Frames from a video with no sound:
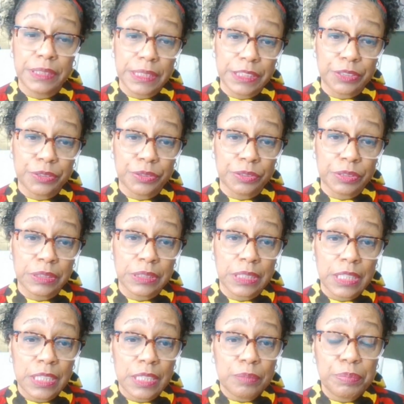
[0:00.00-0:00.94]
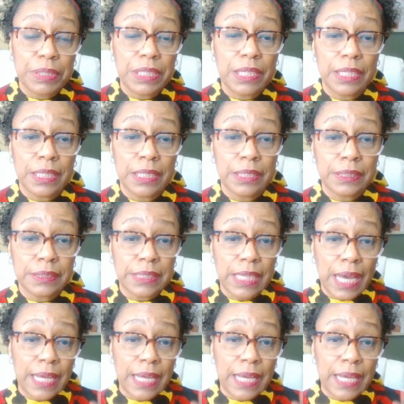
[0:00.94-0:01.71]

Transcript: Nichols, because